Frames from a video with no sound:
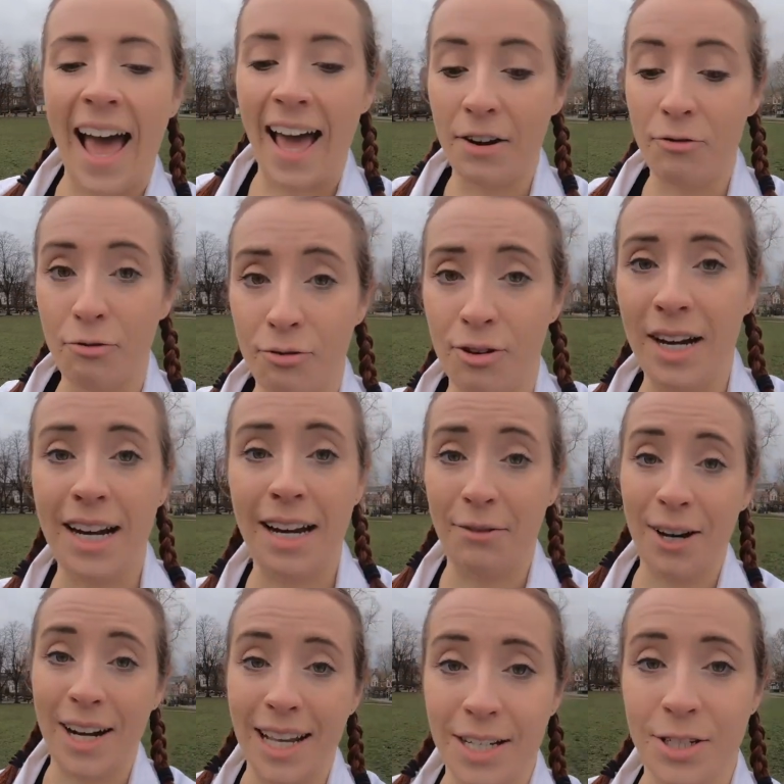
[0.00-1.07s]
and really,
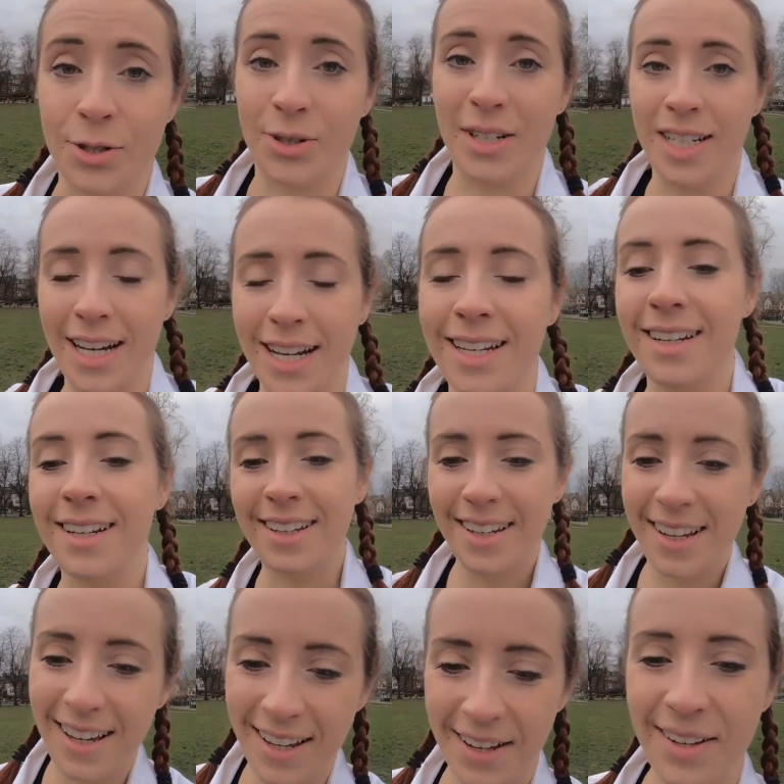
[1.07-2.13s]
really enjoyed it.
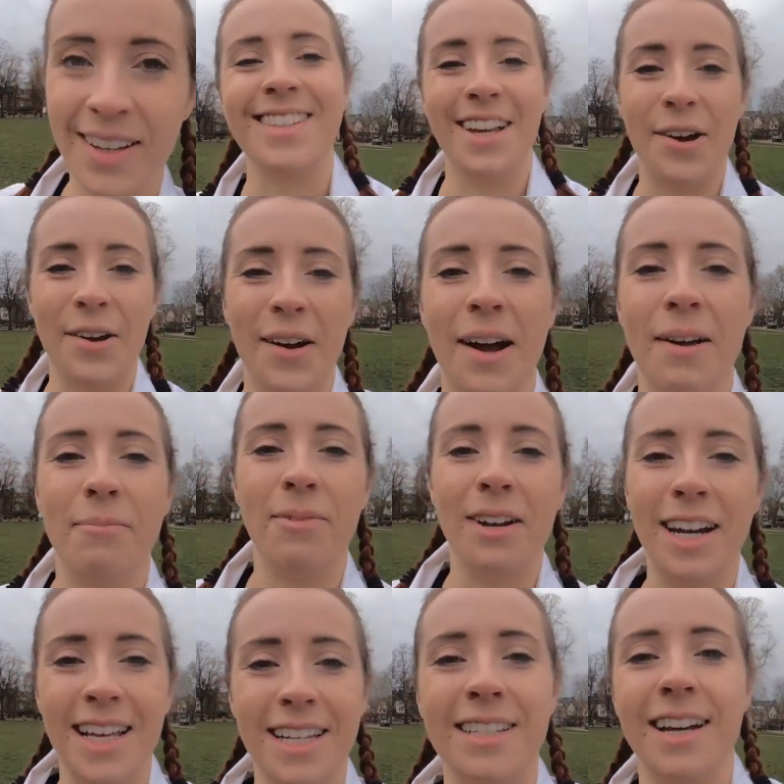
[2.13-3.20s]
So I'm
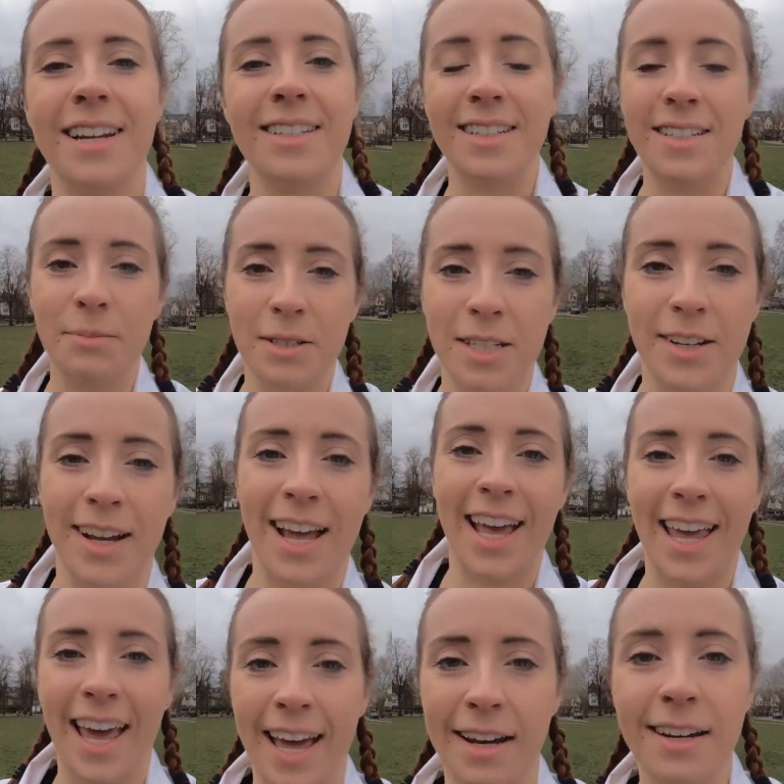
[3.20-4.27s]
really excited to be doing it
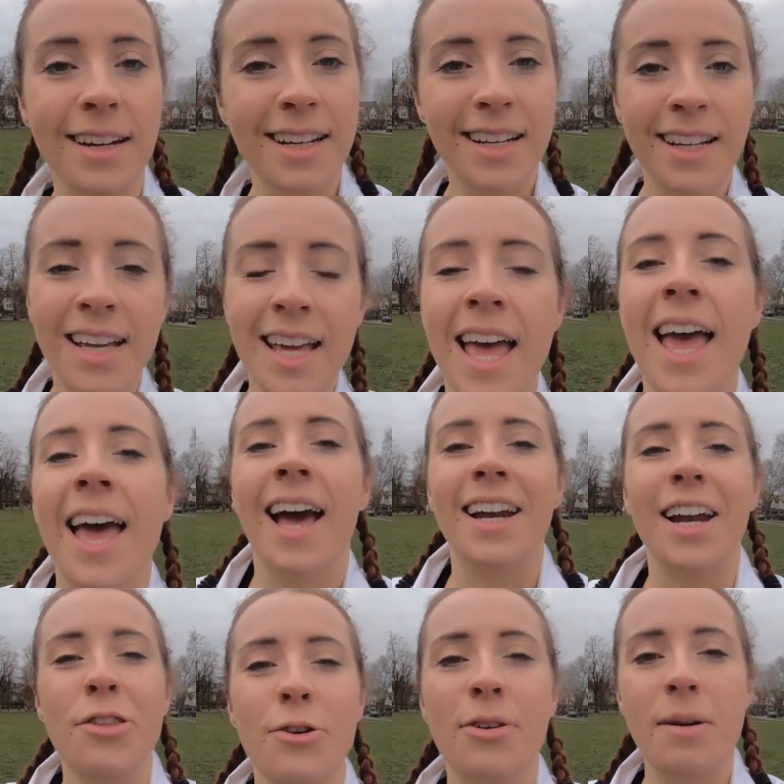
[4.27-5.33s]
again.
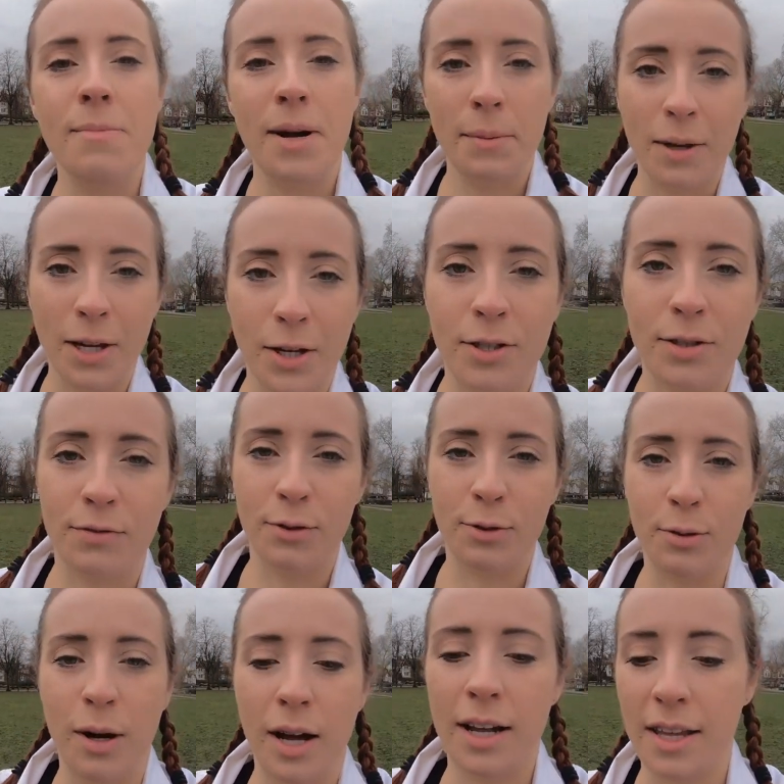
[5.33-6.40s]
And I thought it might be
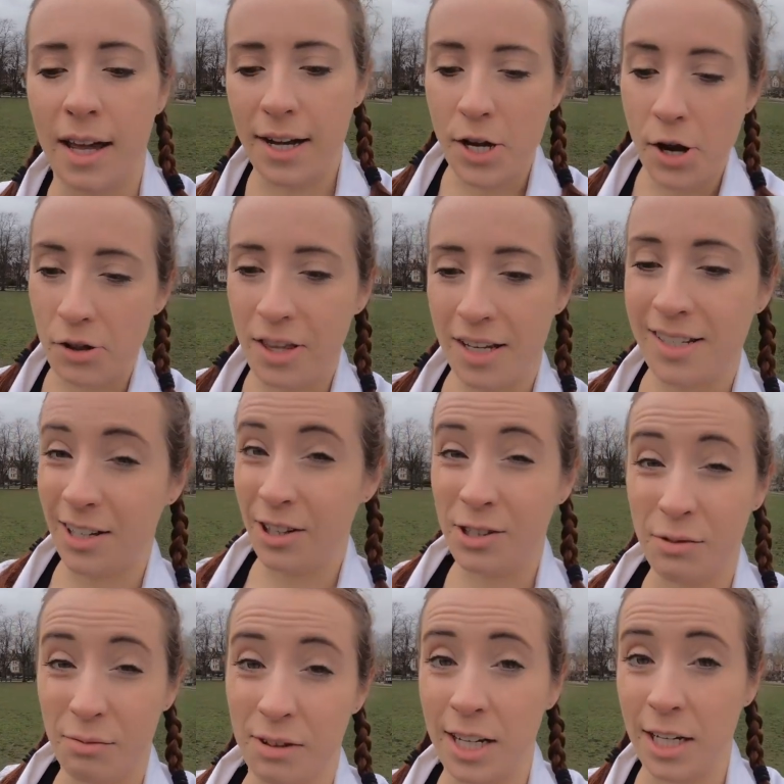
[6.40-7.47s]
useful. I know there's
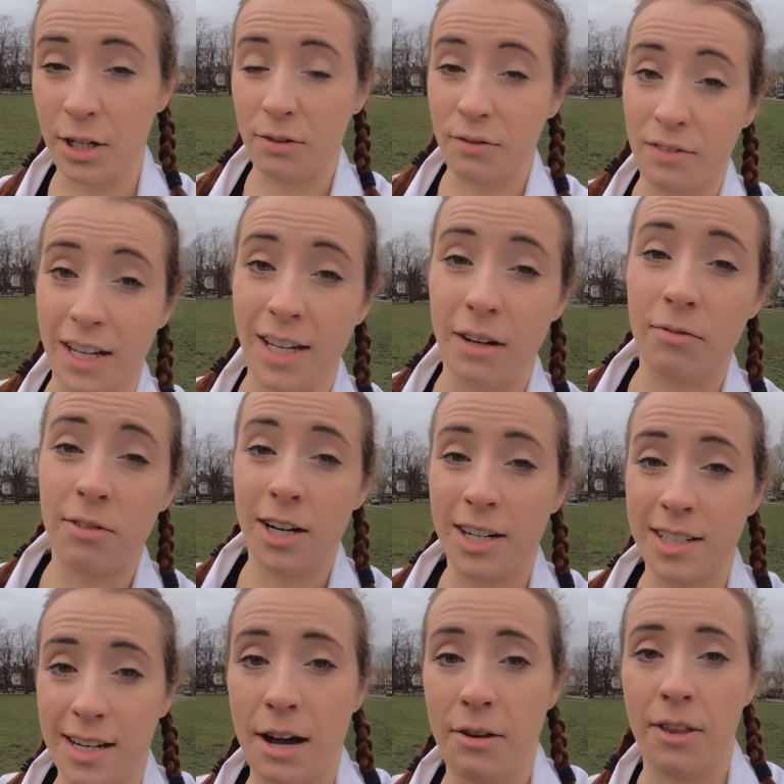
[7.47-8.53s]
loads of really good vegan
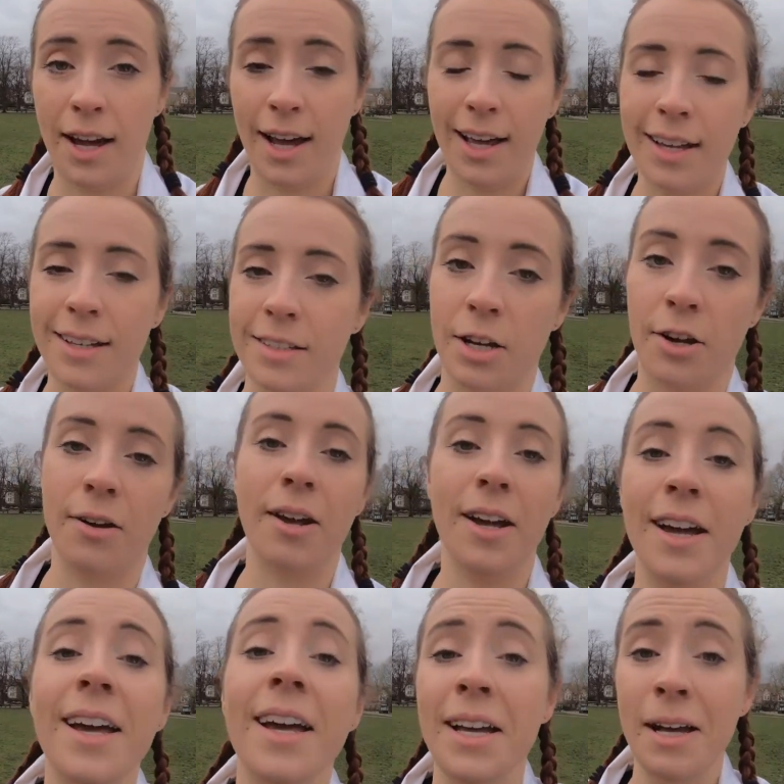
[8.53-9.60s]
runners out there, so
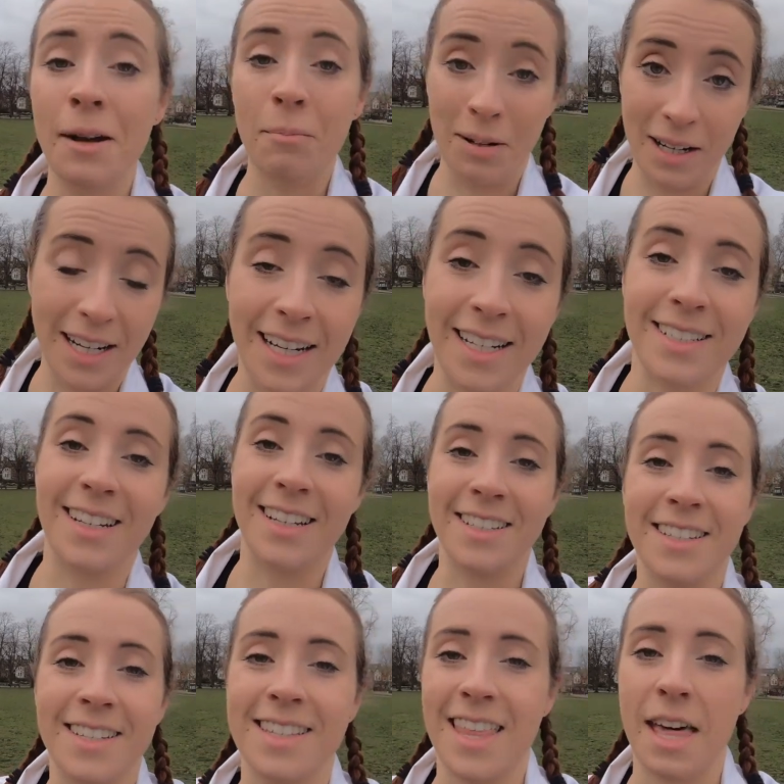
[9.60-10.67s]
please
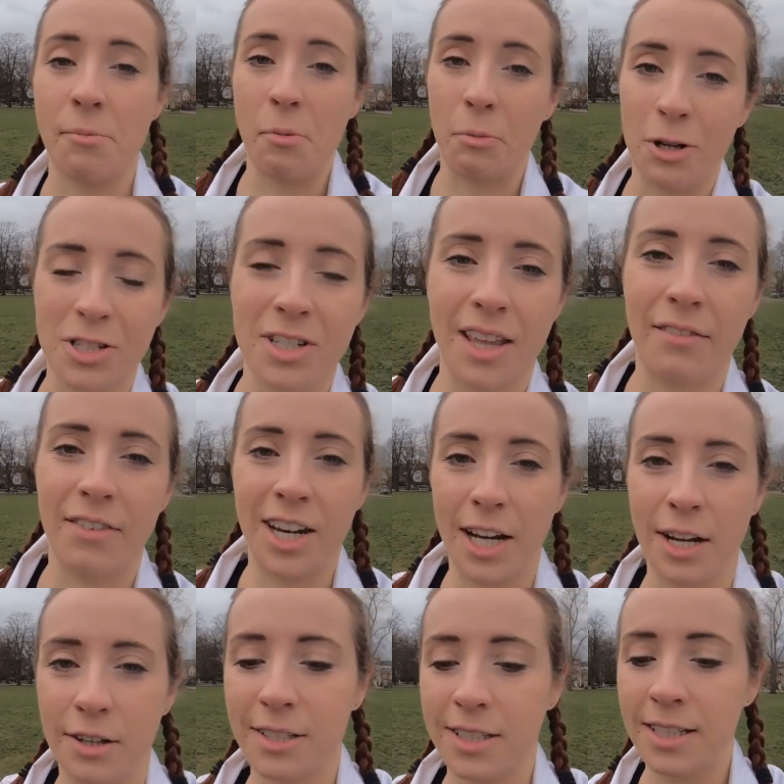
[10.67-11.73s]
listen to them and watch their
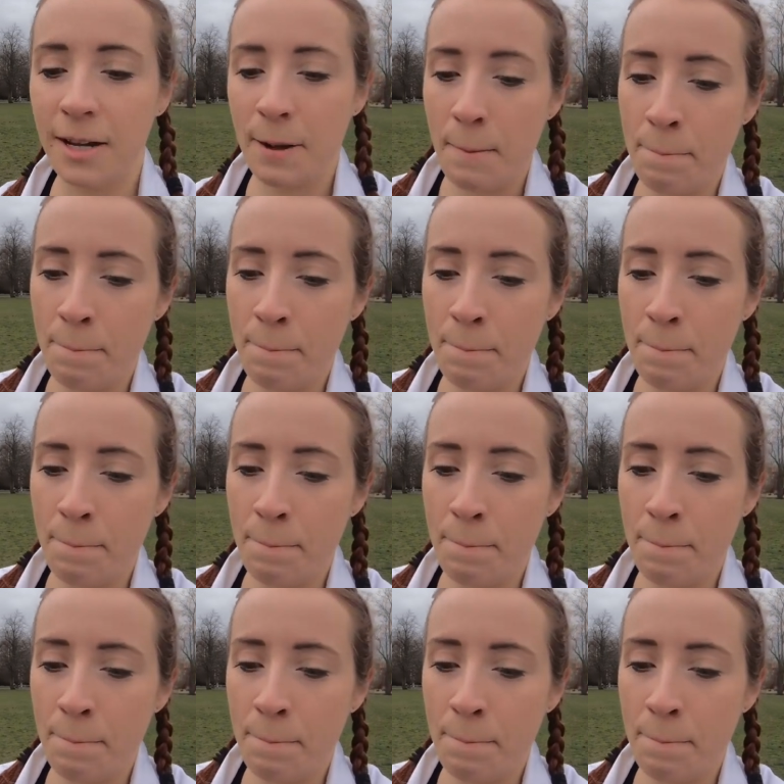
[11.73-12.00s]
videos.